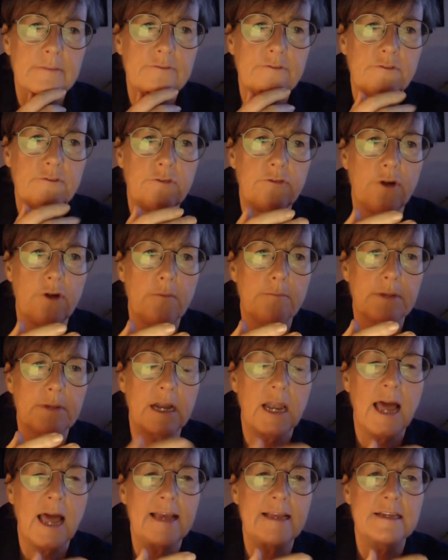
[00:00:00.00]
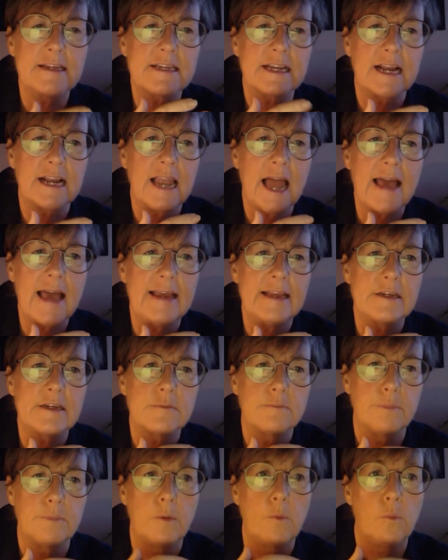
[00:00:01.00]
from client to
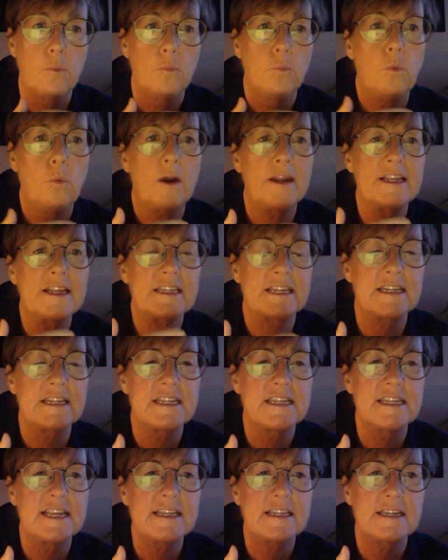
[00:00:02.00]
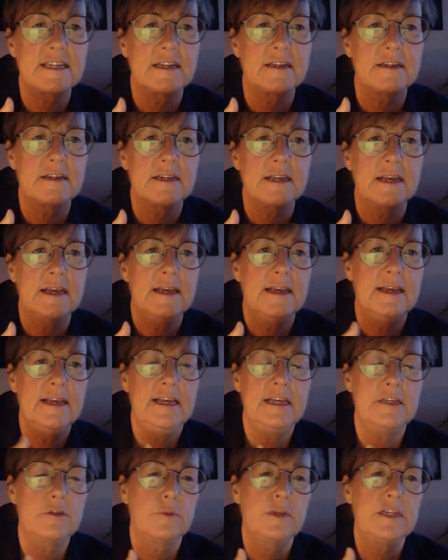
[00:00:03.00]
client. But what is consistent
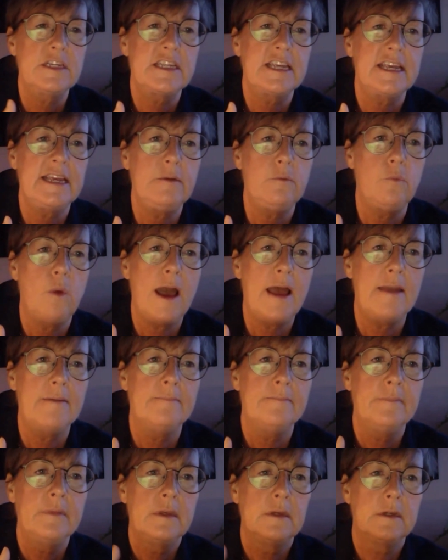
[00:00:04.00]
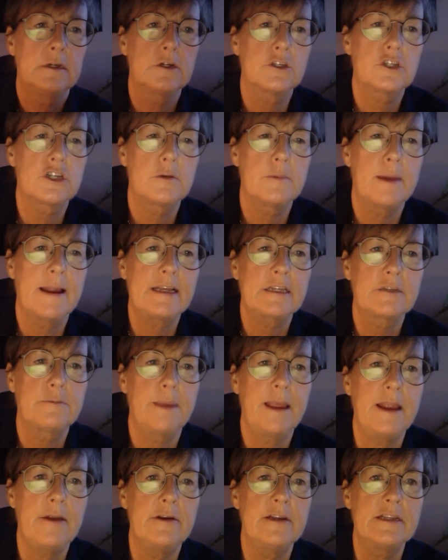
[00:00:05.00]
is we see when customer
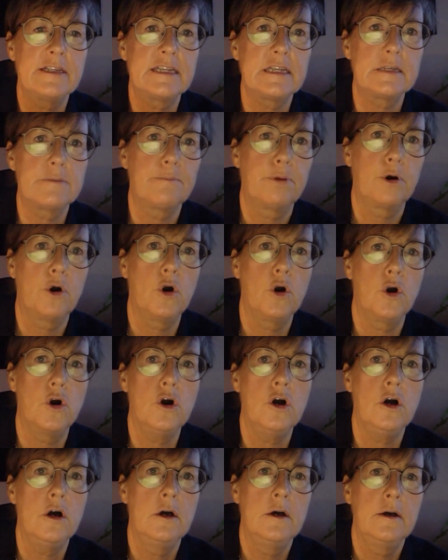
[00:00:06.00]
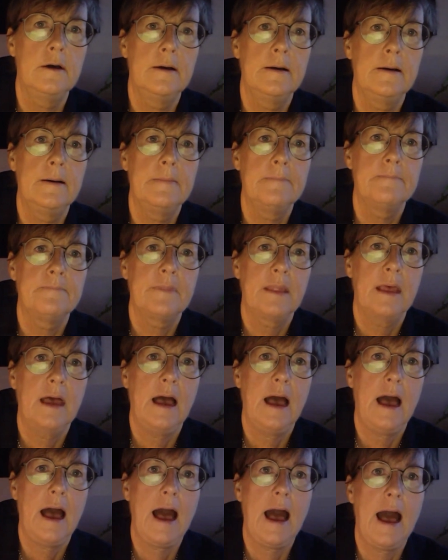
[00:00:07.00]
experience is poor
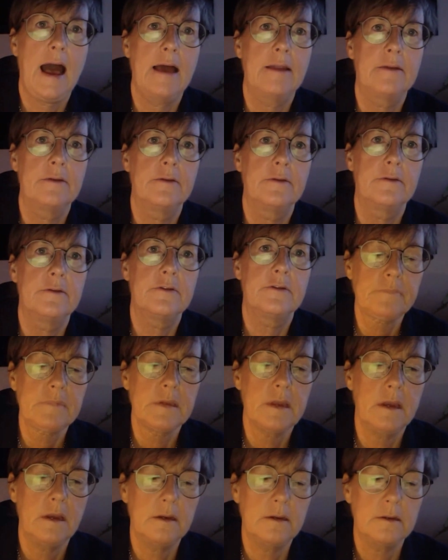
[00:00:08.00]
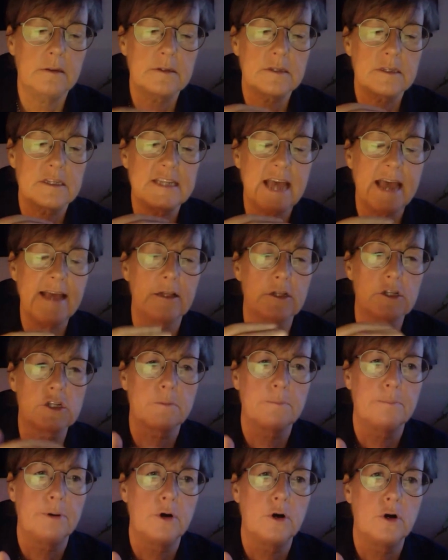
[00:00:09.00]
and sales
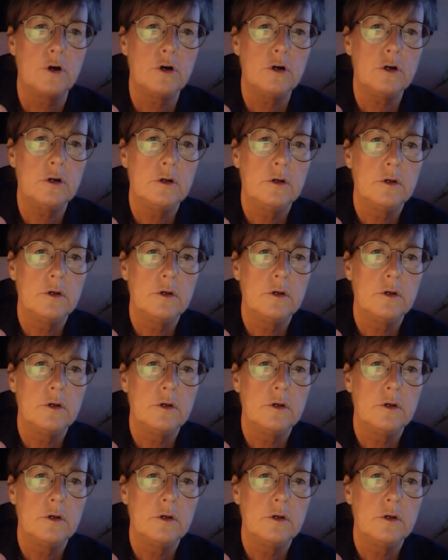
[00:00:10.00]
are poor,